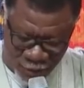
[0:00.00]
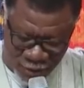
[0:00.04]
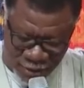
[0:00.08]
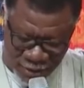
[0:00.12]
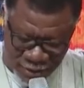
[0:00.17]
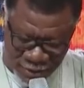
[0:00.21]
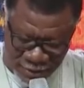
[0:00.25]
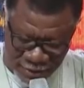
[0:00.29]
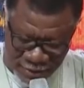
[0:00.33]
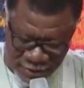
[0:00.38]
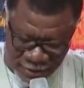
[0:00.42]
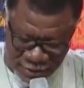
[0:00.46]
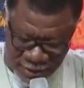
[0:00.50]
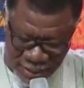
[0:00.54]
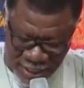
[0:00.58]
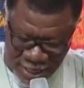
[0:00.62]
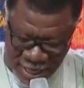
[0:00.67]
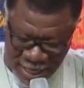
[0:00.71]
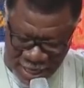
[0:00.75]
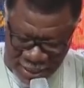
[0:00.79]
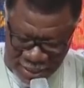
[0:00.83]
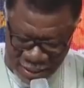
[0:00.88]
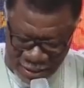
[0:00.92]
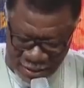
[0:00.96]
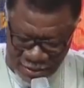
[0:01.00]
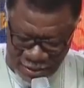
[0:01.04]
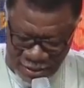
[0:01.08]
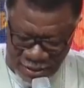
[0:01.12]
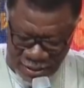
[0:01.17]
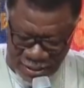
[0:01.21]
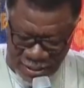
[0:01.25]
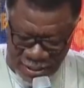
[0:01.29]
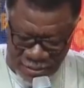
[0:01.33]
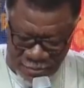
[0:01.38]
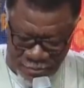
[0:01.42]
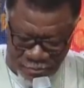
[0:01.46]
I will consider
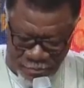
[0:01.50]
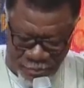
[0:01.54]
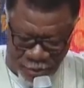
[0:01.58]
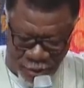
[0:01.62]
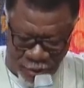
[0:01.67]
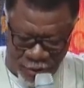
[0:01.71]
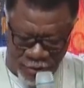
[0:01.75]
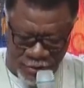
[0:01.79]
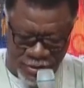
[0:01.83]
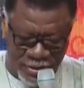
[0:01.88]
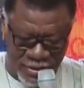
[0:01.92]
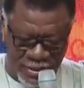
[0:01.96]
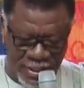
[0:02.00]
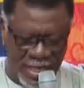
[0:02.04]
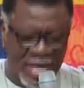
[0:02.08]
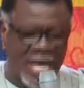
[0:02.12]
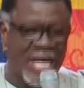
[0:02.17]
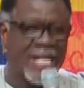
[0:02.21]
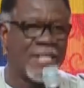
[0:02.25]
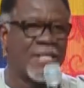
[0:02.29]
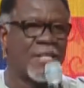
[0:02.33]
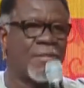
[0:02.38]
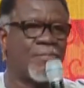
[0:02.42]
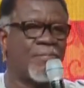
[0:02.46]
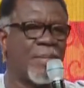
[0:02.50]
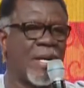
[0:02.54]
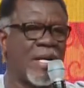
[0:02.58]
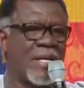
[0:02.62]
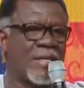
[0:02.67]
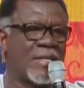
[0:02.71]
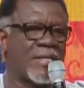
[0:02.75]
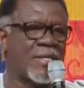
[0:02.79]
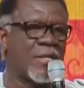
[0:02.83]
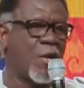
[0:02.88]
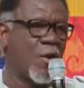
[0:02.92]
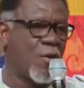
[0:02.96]
another important
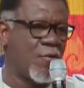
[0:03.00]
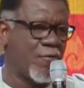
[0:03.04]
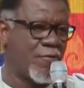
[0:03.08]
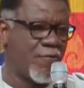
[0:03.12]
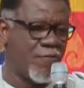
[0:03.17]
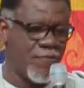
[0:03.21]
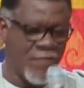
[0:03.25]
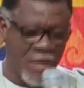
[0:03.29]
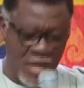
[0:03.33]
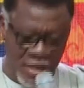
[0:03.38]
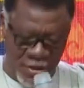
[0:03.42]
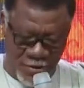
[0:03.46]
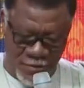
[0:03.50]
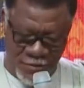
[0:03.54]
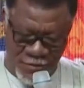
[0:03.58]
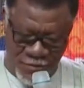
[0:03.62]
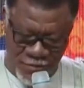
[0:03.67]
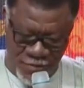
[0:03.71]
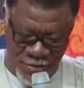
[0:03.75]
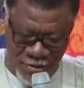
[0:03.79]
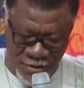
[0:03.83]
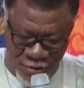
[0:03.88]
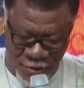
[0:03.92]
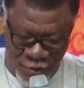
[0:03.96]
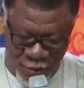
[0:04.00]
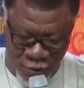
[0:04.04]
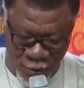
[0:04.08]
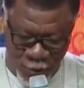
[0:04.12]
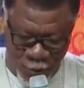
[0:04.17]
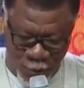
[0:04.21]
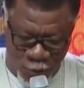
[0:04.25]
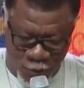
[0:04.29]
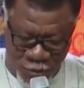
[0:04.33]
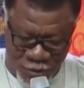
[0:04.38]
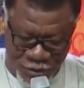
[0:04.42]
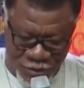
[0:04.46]
aspect of faith,
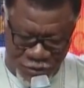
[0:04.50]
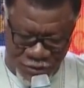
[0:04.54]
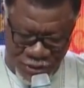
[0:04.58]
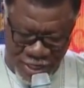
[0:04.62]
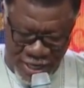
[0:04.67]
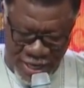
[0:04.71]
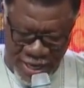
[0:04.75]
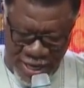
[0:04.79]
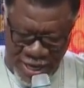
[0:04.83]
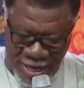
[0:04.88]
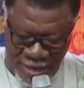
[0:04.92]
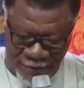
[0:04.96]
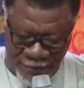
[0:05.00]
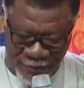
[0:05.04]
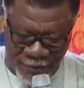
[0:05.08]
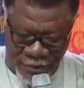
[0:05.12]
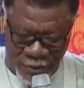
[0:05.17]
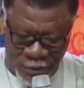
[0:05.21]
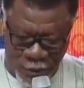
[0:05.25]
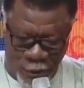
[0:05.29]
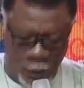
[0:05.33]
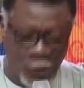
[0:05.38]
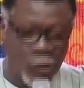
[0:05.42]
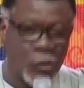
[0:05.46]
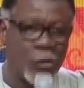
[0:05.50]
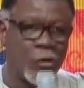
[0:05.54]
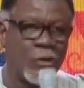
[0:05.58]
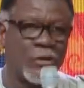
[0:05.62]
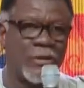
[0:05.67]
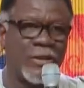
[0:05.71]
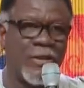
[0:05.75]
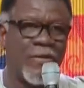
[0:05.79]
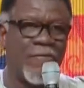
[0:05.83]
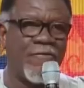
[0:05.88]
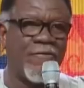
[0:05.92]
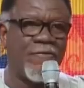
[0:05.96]
which I have
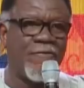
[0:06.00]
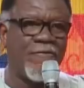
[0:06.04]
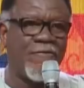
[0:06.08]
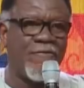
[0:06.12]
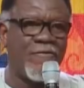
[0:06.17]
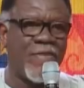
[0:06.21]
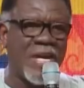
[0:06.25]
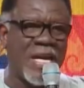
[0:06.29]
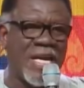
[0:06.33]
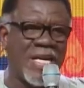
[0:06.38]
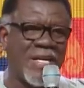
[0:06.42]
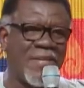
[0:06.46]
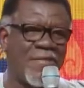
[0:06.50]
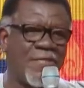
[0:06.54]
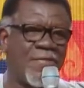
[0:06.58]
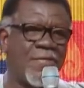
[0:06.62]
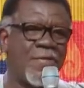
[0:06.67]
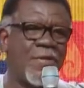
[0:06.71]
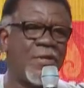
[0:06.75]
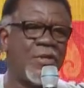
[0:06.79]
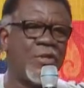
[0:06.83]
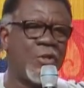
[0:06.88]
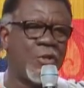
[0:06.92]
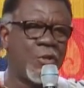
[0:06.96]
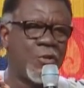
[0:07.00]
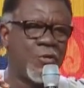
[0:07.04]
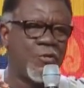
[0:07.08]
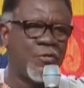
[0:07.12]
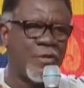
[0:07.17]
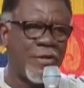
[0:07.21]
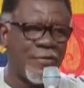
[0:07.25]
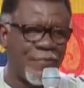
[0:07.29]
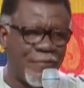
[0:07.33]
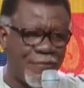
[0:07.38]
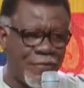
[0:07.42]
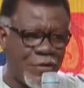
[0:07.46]
called faith
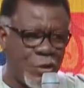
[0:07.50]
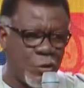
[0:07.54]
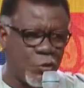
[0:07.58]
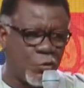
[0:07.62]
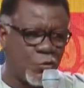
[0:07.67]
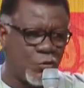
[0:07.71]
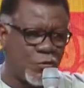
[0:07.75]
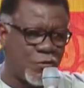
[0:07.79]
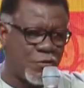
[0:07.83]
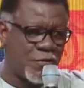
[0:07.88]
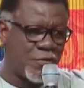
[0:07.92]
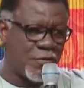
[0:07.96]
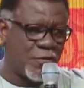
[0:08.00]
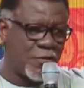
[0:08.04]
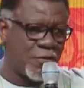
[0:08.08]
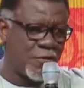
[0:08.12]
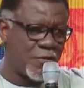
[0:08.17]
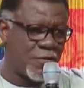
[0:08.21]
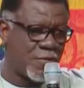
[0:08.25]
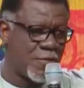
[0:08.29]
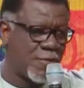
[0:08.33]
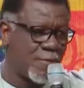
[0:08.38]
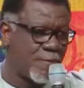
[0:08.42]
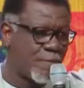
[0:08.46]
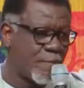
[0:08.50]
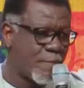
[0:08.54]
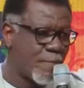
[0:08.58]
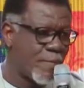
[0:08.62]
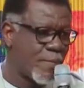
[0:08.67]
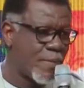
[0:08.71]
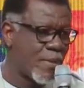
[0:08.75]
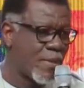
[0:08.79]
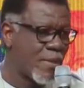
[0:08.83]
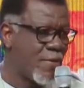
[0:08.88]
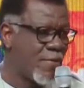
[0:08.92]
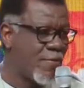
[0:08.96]
to refuse.
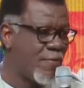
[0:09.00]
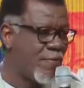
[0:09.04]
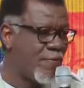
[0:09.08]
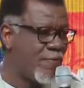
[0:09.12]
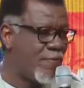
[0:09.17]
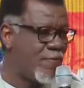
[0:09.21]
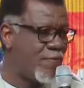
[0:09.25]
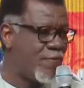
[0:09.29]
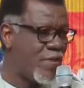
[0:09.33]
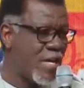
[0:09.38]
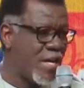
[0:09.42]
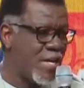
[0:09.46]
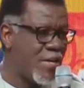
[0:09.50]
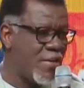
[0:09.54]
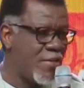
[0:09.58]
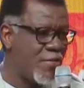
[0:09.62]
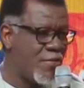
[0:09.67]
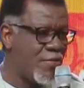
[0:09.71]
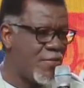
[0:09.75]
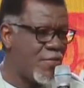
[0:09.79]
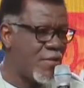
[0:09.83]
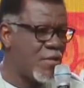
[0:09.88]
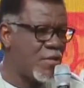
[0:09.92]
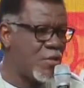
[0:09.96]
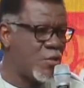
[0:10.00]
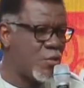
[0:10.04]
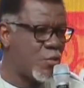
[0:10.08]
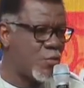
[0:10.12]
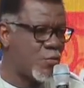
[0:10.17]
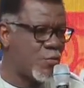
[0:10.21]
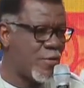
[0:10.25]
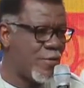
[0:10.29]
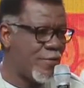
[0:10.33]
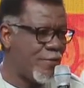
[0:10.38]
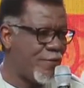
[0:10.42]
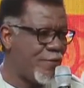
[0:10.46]
Faith
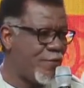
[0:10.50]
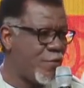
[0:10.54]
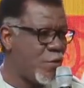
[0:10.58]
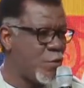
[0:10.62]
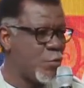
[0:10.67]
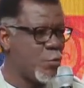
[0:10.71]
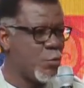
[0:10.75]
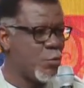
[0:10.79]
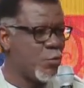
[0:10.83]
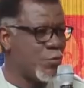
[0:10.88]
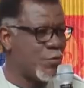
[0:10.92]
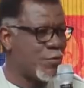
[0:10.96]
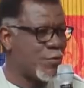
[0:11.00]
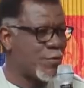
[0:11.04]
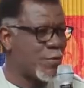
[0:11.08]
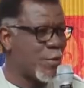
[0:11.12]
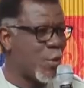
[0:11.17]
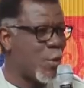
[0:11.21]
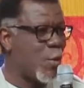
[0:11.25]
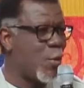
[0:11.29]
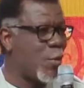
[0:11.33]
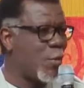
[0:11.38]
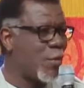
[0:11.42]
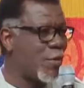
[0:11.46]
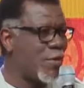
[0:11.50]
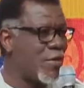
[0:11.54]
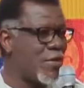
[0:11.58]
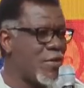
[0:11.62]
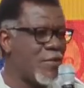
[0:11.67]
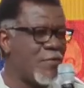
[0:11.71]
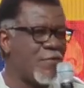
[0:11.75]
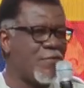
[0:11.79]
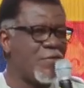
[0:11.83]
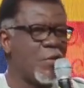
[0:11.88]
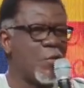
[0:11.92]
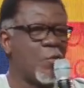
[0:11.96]
to refuse,
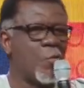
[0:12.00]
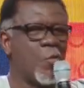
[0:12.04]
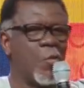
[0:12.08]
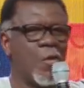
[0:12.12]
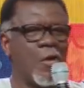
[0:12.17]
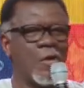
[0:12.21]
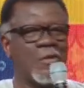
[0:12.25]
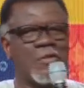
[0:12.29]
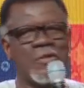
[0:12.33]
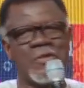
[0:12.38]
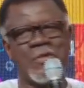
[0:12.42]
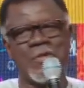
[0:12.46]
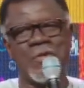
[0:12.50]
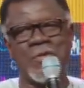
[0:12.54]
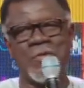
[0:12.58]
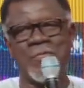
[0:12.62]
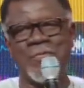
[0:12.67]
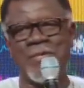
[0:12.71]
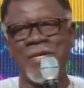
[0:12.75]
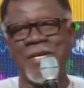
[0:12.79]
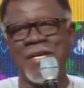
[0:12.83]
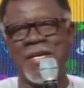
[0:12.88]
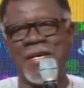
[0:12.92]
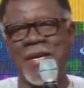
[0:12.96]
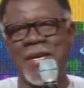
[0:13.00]
or if you want to